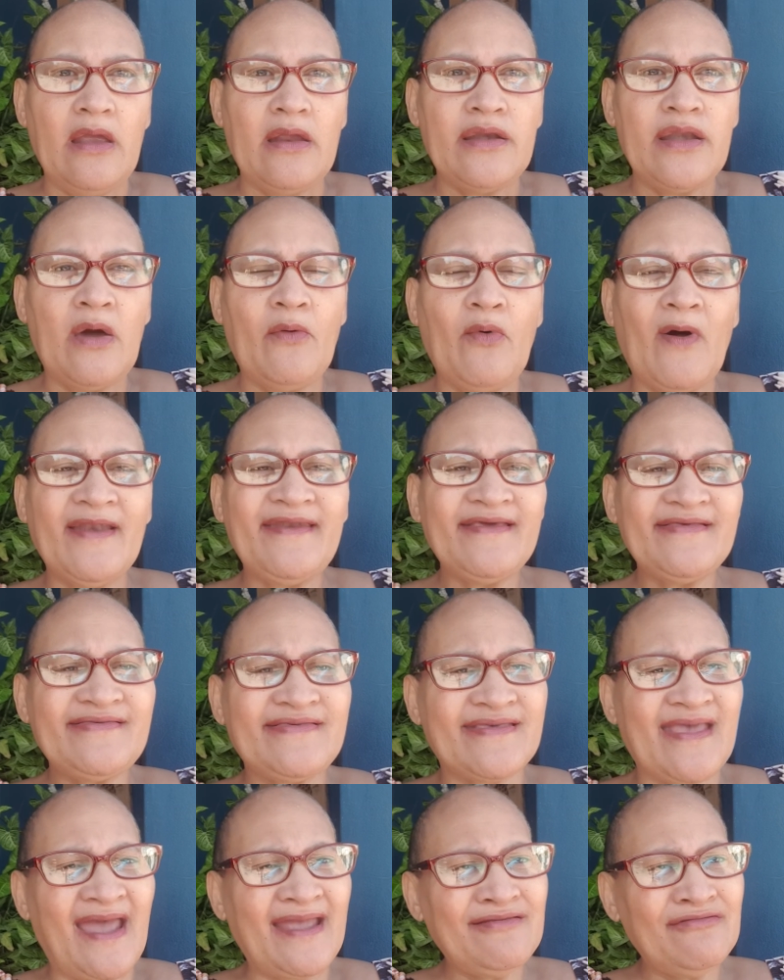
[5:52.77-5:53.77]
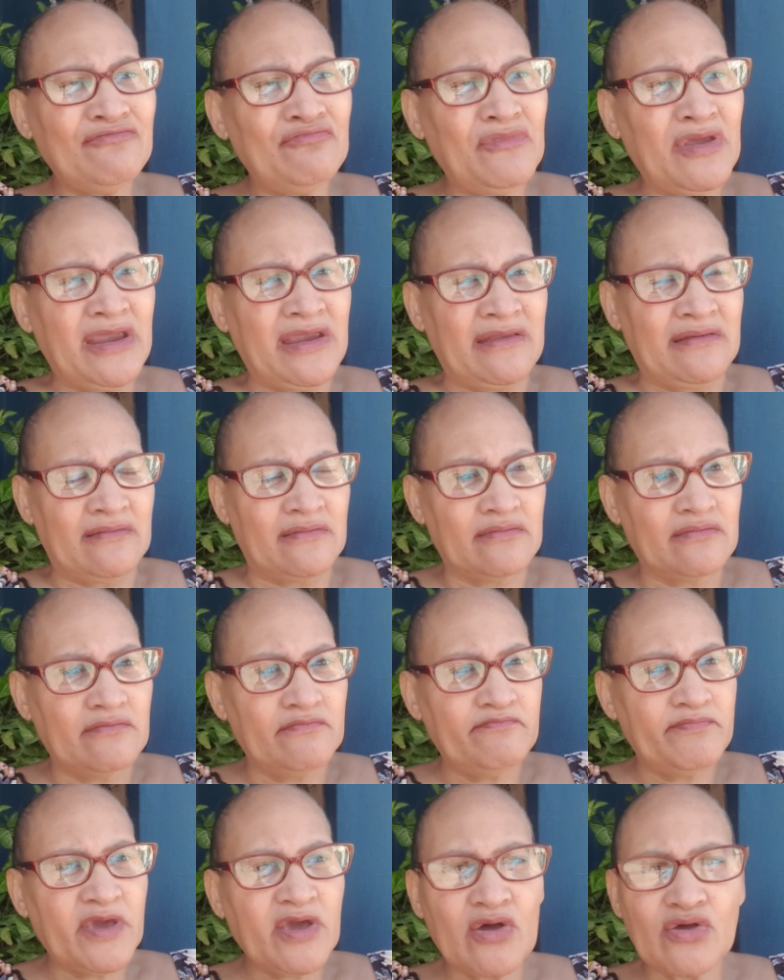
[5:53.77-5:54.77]
Now, what does that mean?
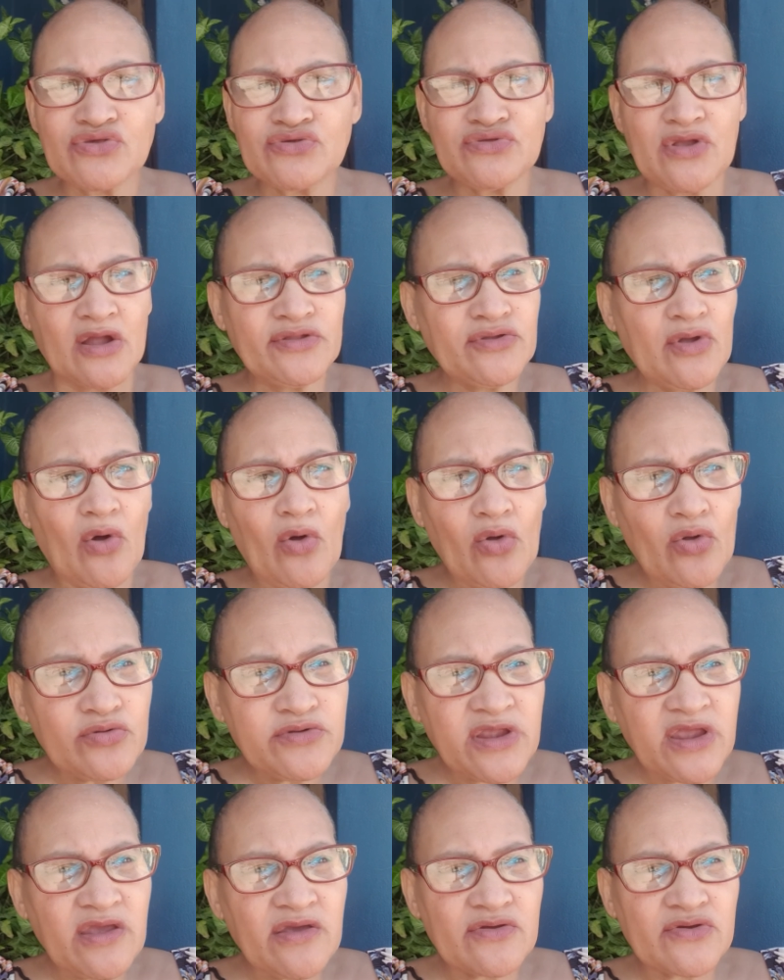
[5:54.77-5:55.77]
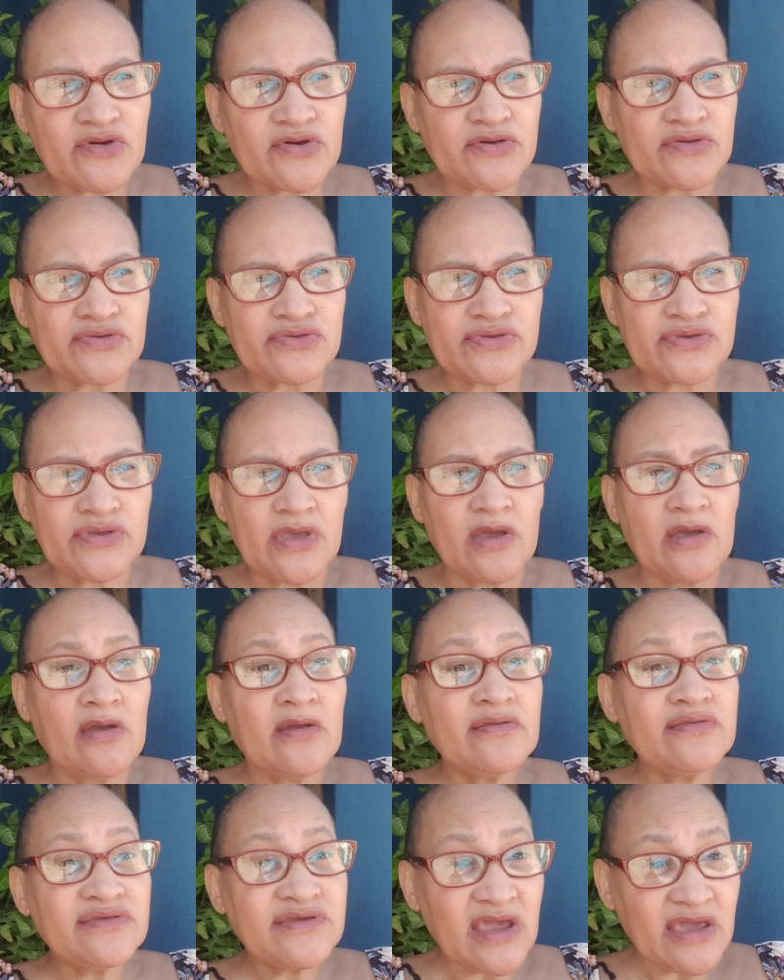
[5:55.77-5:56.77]
Because not all teachers
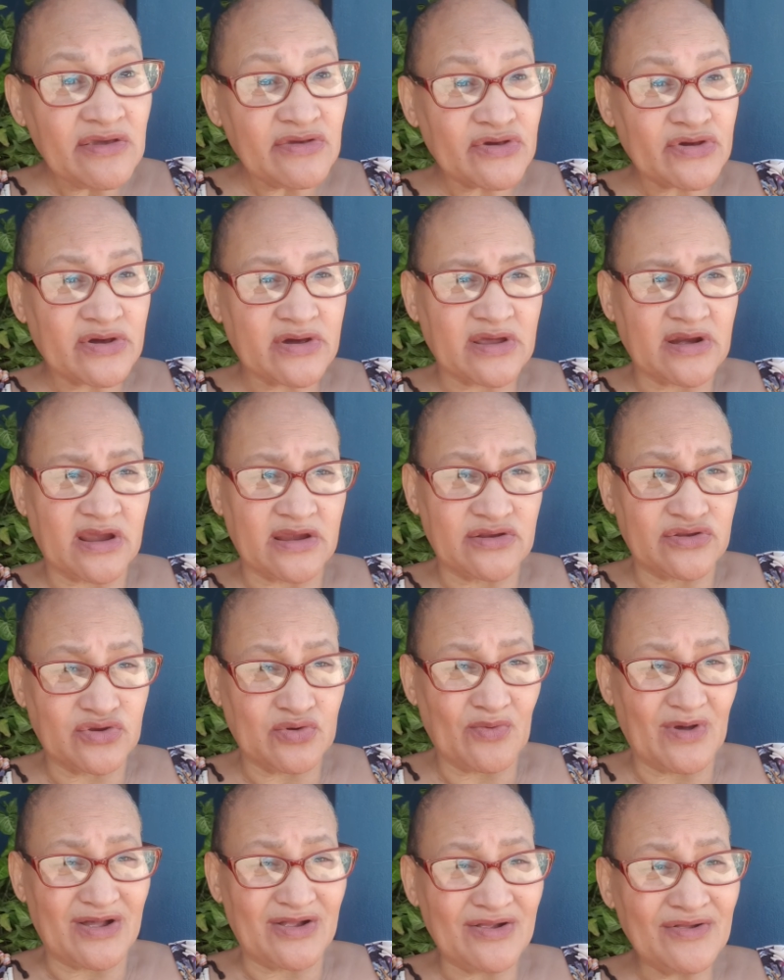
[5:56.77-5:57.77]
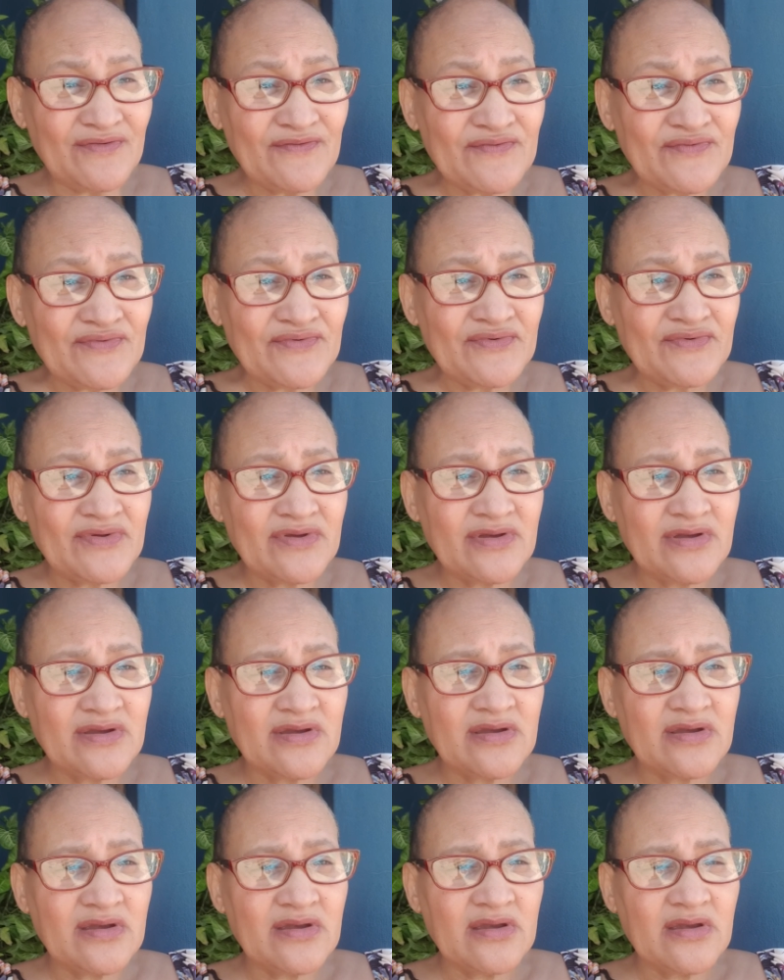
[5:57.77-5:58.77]
teach grade 12
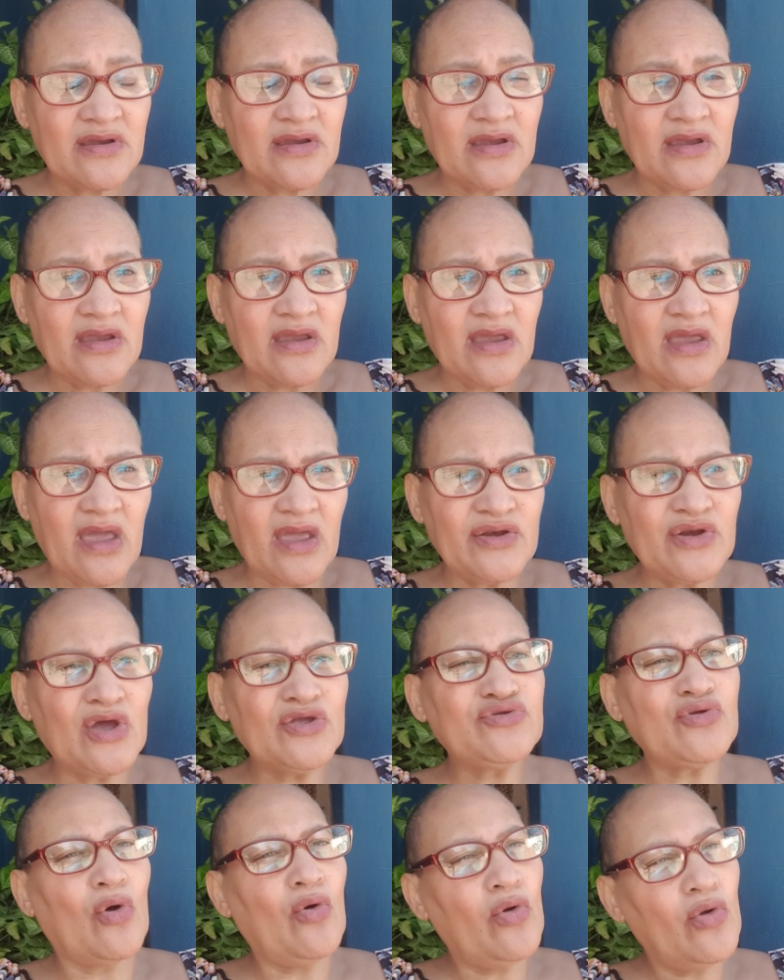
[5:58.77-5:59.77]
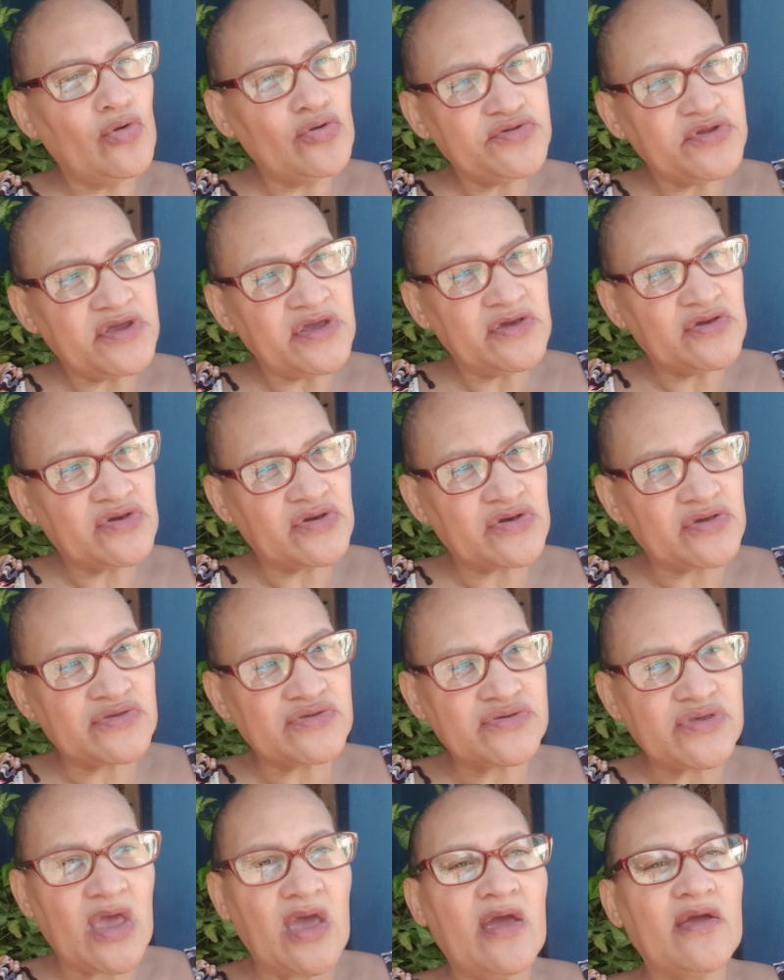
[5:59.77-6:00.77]
and not all
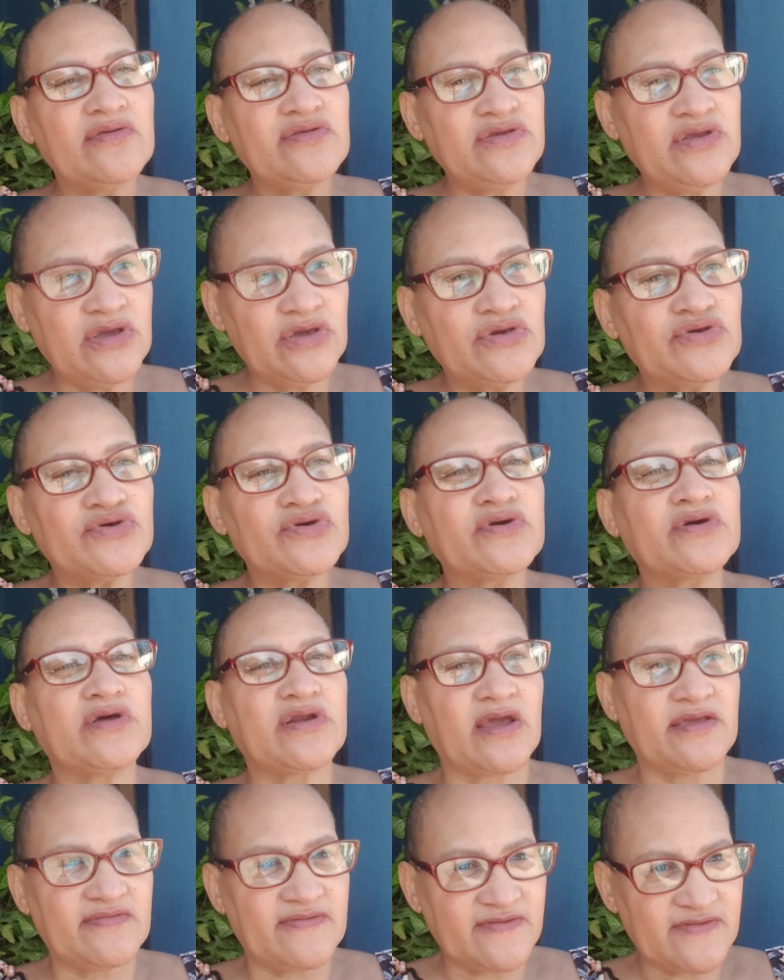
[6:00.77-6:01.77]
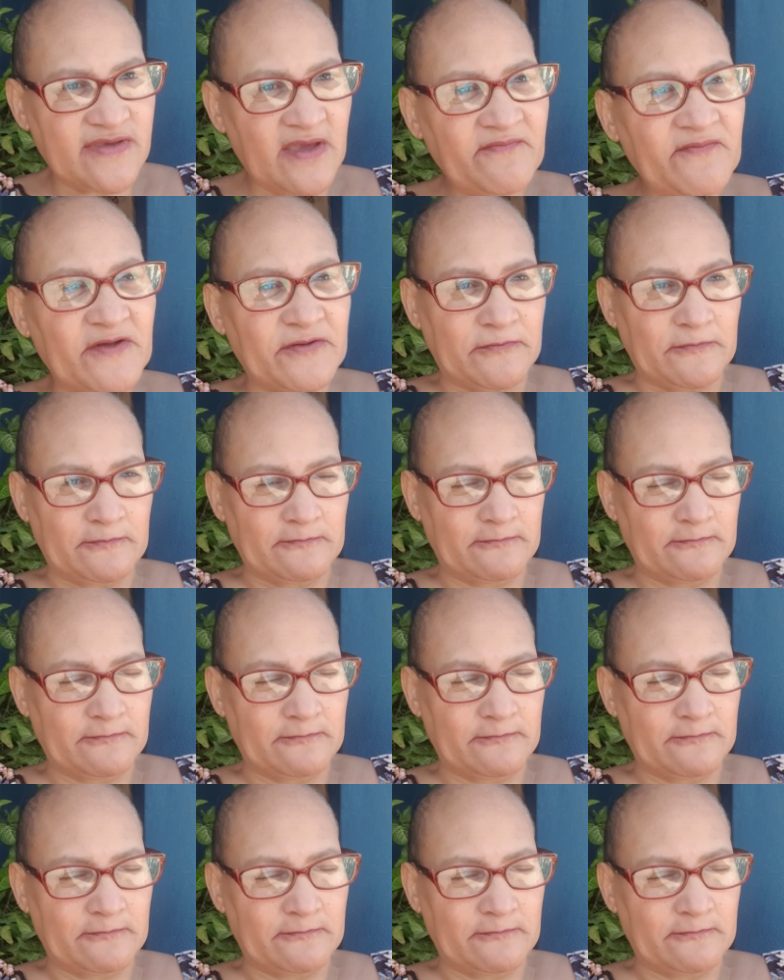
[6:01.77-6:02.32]
teachers teach grade 7.